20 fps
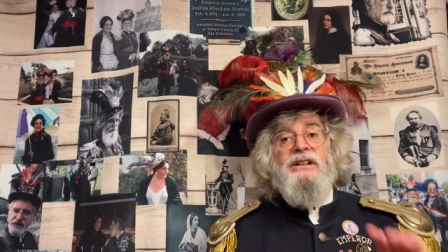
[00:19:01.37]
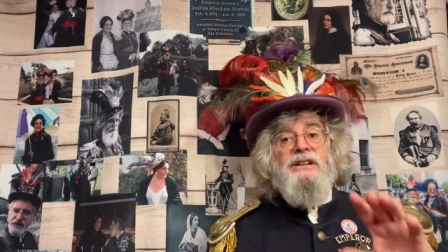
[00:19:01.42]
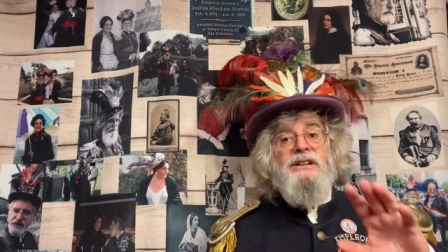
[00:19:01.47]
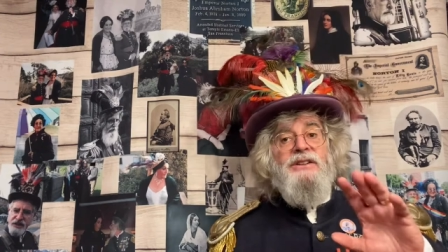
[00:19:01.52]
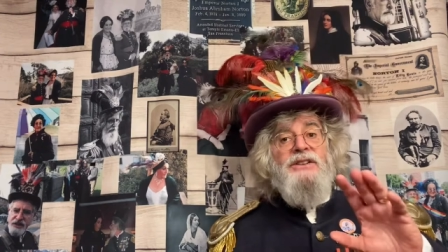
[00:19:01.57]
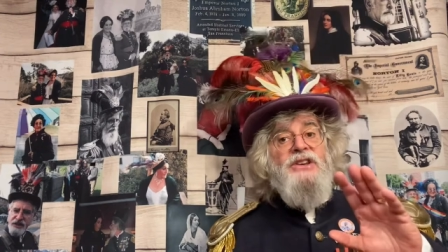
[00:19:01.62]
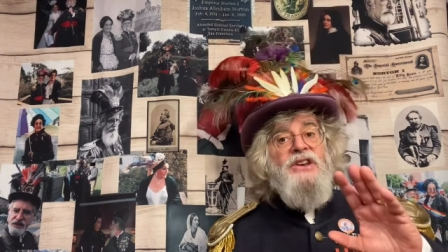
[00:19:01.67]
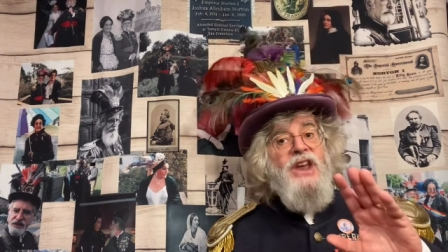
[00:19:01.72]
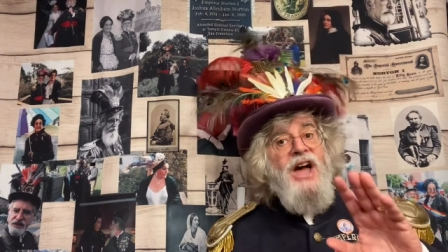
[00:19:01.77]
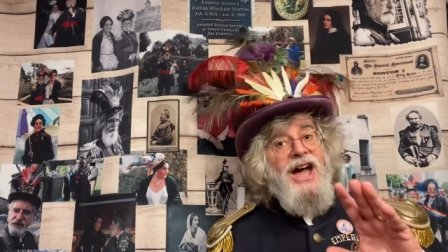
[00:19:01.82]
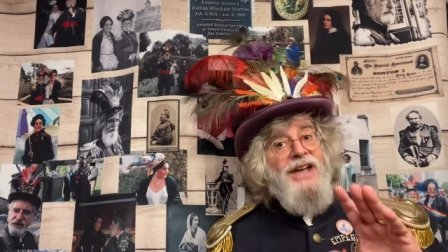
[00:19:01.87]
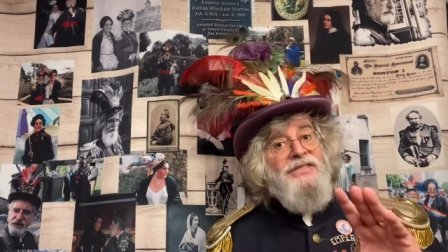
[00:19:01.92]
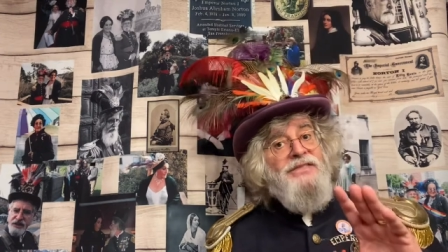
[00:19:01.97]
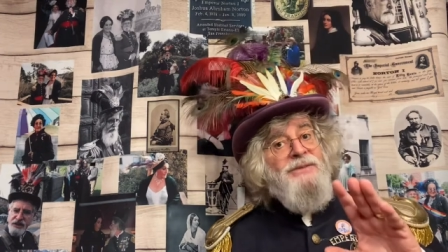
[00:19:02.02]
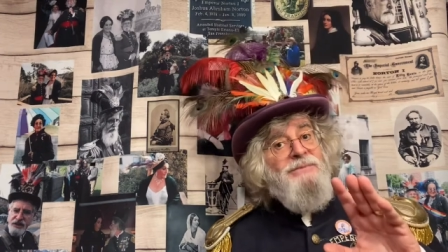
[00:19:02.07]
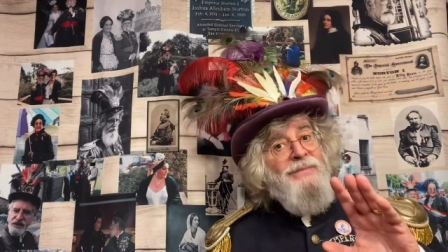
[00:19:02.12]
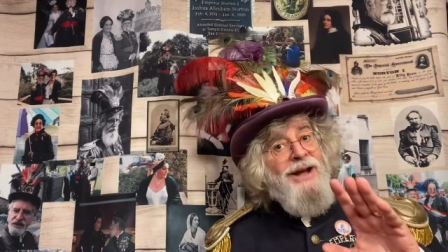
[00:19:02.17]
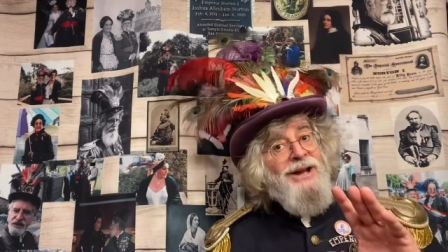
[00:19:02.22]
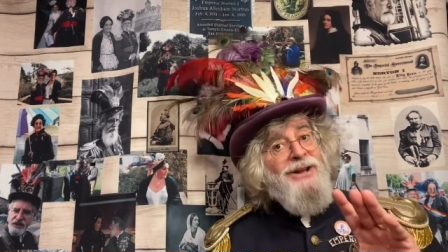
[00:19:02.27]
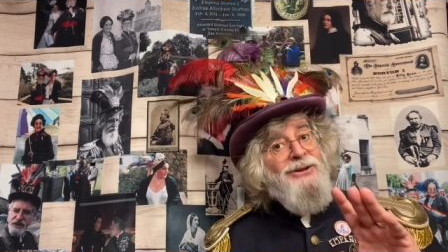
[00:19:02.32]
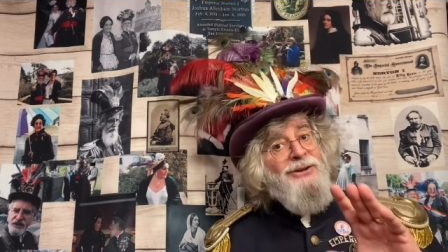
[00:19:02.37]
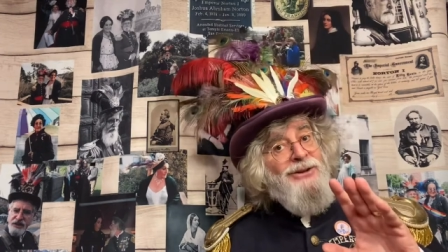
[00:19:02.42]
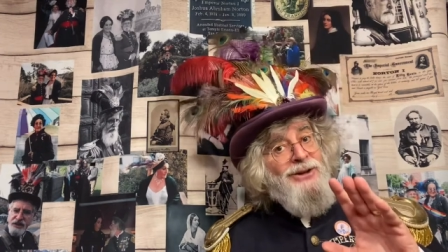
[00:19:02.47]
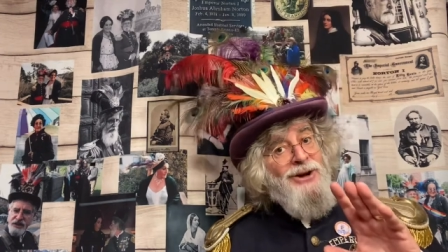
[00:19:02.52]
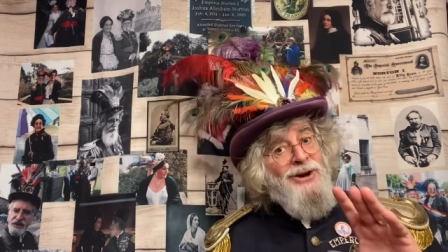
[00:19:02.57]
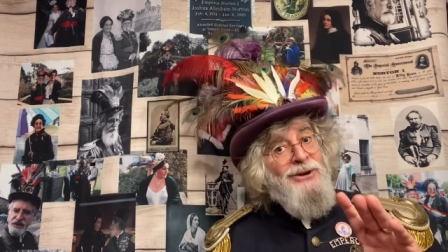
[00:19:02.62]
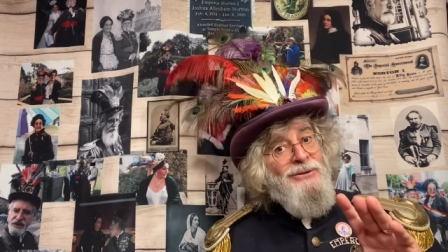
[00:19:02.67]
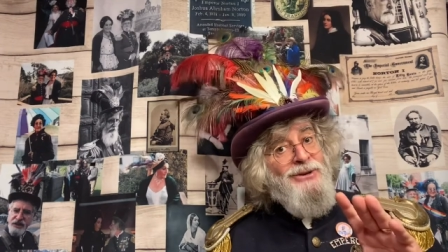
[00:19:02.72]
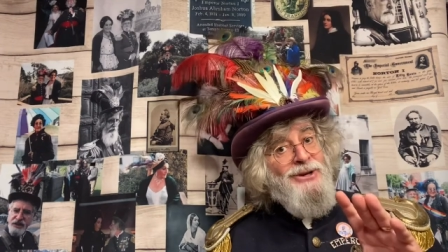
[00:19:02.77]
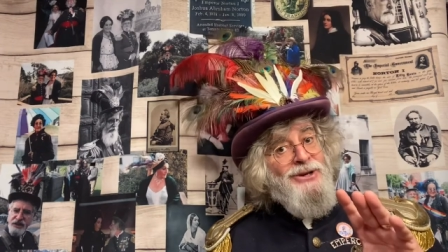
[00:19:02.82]
Not the Michael
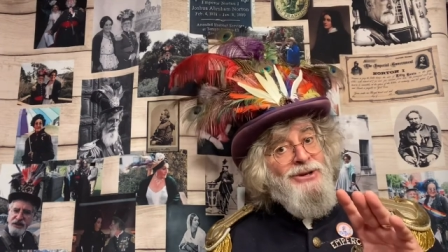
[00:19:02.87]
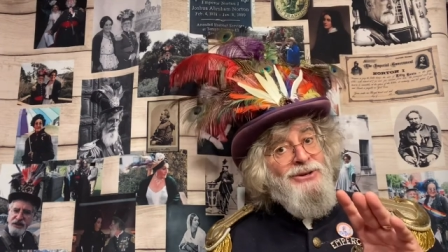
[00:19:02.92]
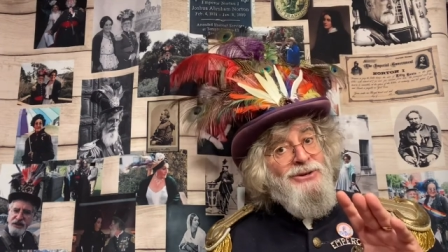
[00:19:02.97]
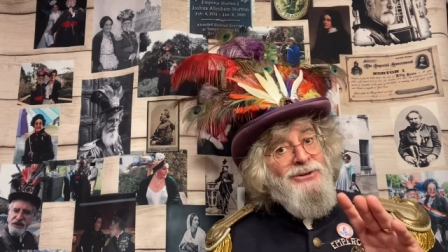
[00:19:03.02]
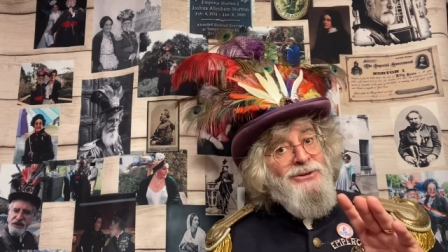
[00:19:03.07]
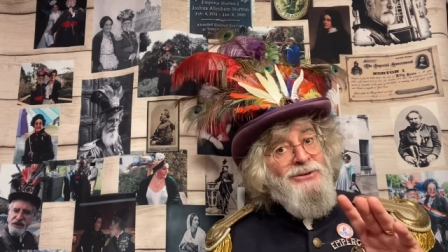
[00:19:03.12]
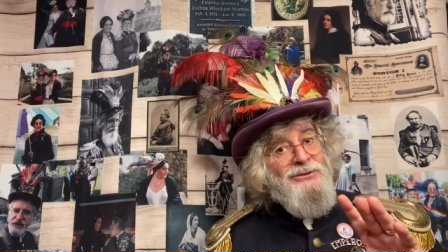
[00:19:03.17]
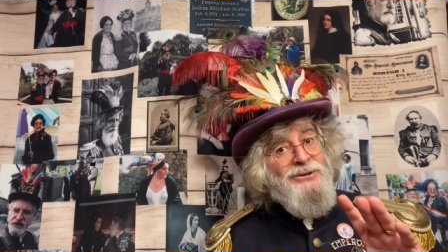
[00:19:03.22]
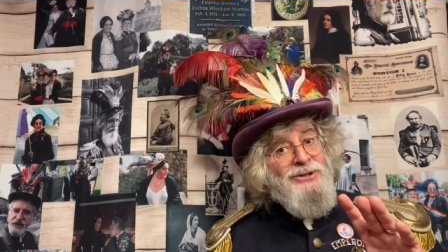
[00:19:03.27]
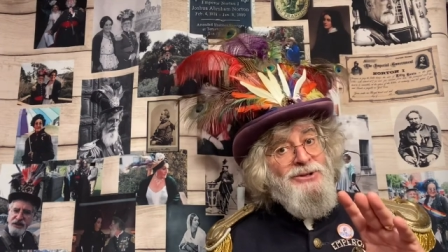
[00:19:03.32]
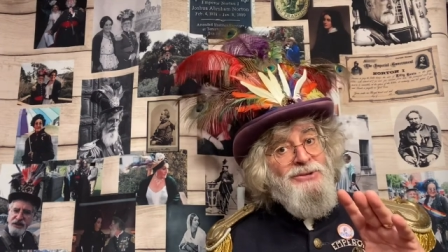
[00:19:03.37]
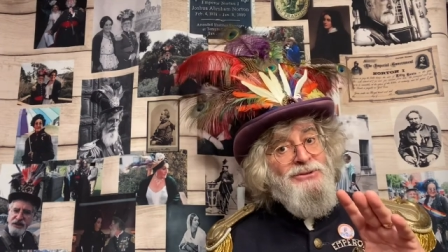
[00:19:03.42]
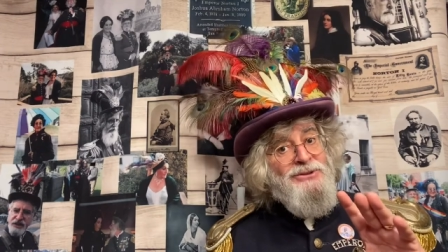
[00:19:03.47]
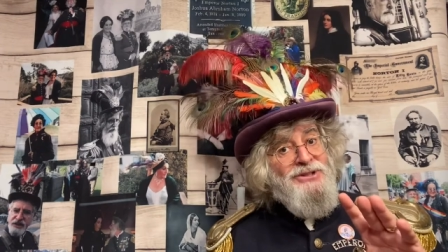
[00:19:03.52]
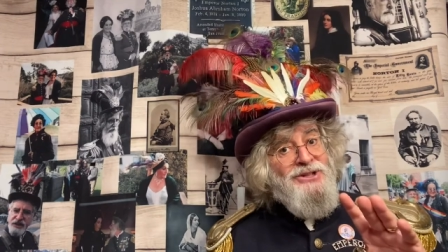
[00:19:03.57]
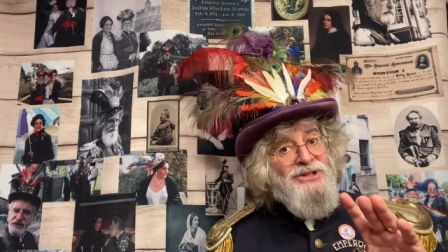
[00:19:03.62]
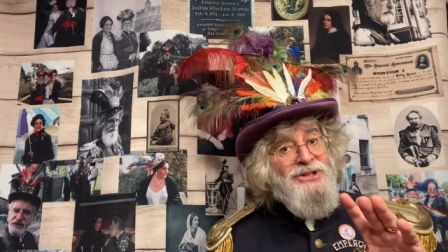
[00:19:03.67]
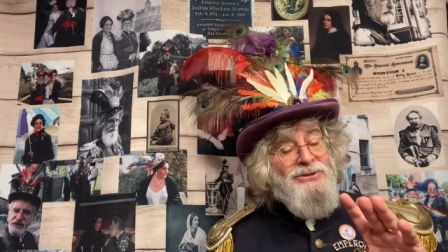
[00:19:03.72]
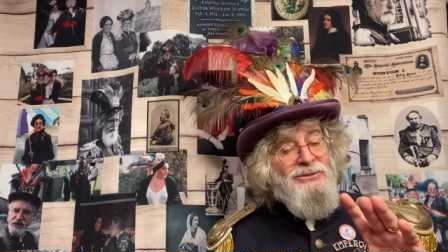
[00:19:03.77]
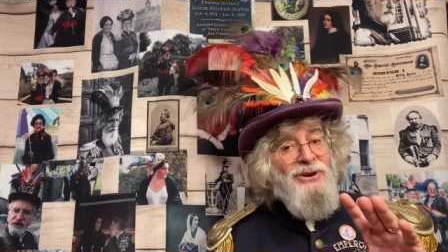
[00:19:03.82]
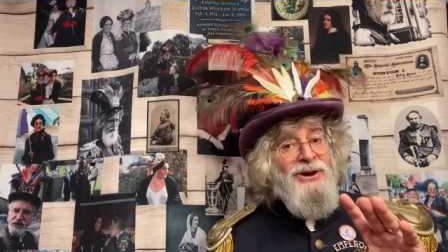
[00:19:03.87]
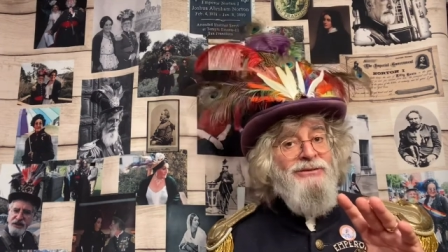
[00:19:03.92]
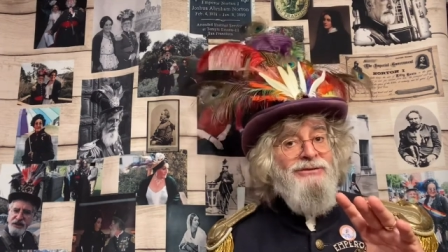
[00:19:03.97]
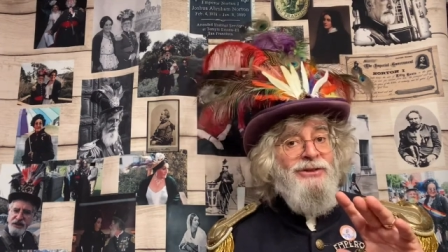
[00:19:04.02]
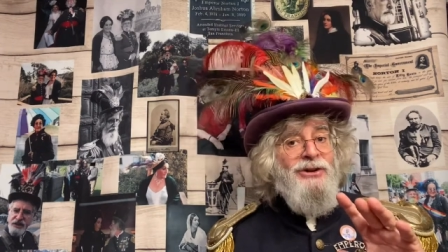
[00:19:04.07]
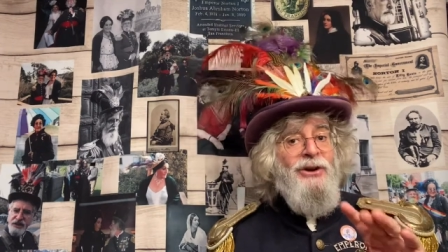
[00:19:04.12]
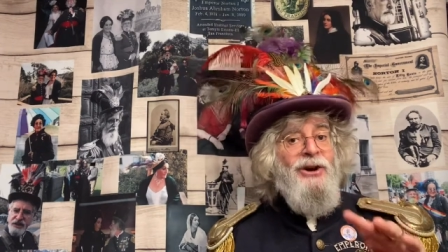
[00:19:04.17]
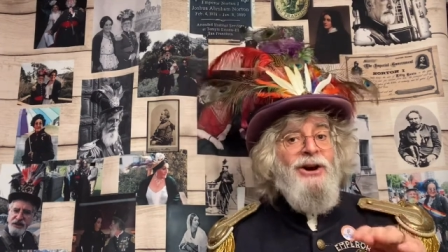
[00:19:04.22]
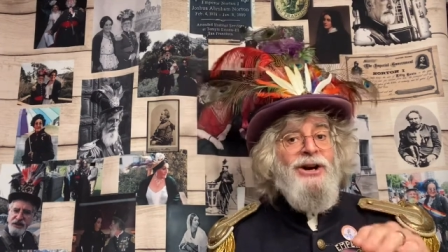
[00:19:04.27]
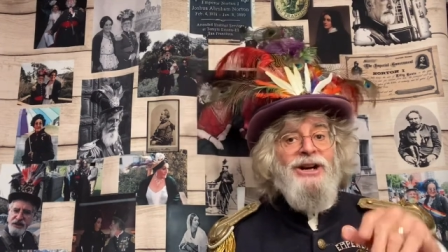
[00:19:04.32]
Cohen who tunes into our
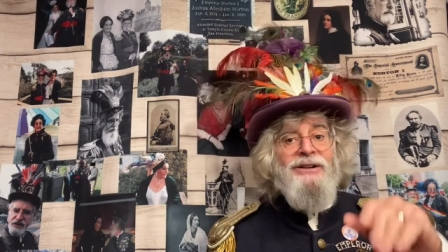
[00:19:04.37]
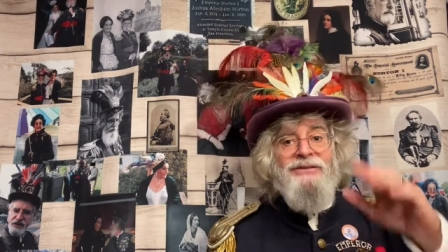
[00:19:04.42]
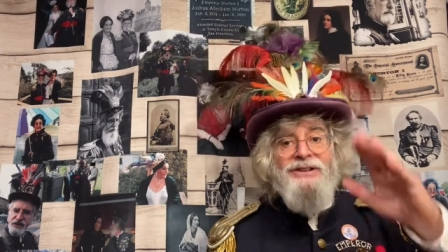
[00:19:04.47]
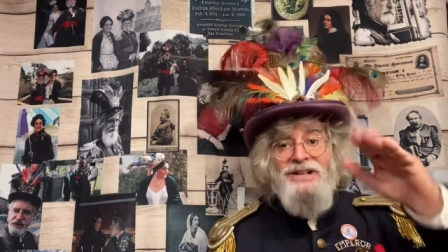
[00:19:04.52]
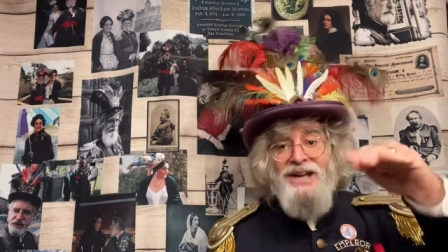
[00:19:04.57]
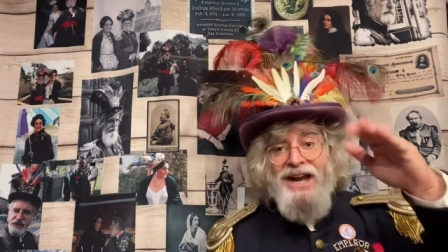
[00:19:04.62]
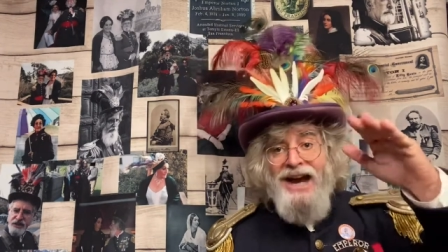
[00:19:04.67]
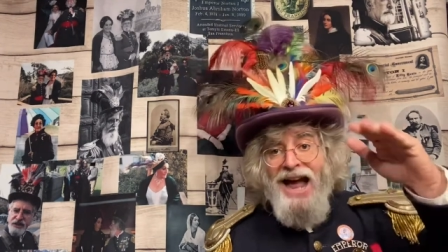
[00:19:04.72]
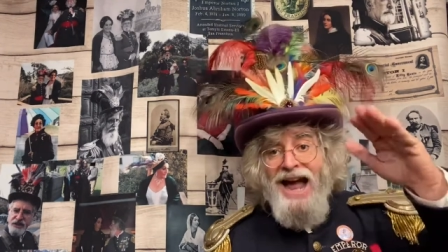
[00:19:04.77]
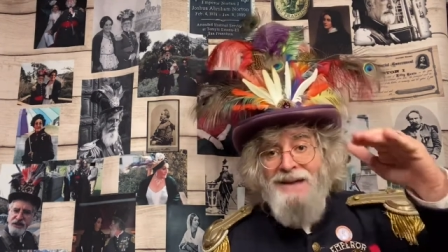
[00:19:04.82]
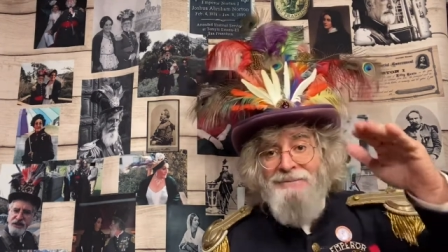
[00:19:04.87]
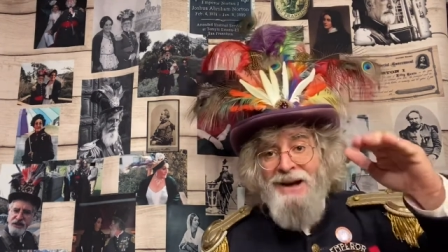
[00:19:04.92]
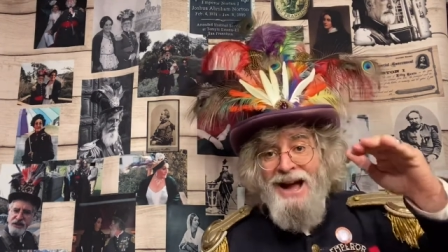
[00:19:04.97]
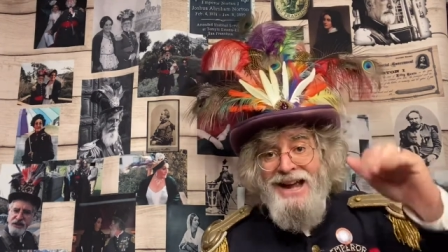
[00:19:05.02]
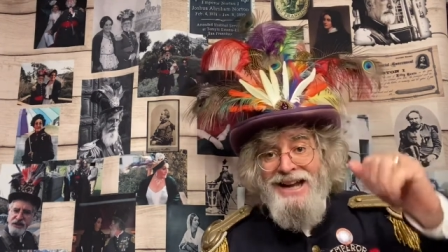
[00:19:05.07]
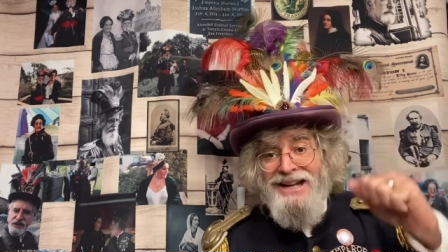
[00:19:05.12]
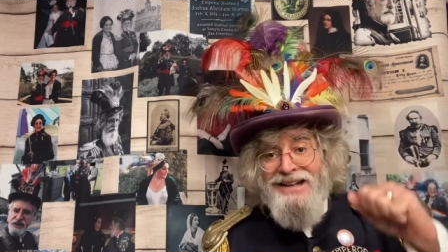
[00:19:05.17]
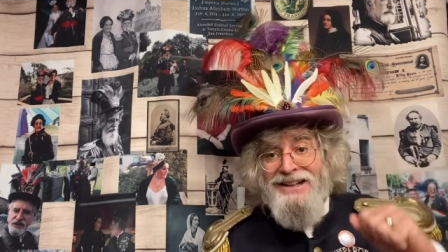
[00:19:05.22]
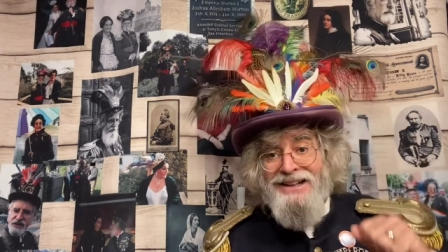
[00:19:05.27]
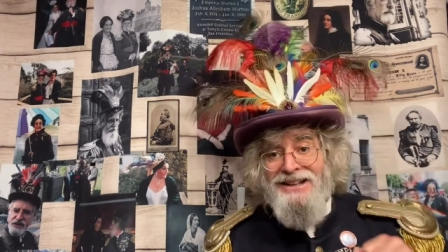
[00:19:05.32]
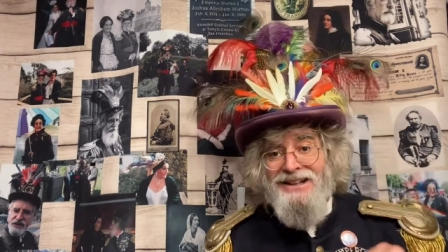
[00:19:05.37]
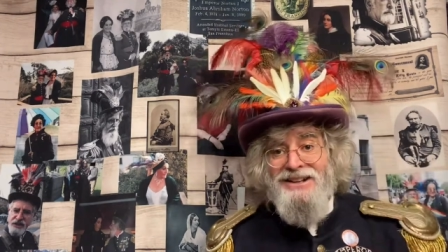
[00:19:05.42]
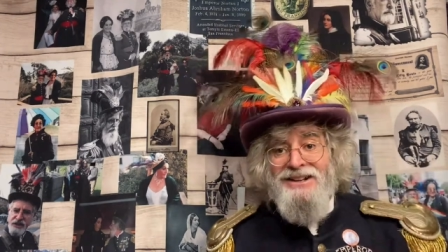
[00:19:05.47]
vlog every day. Hi, Mike.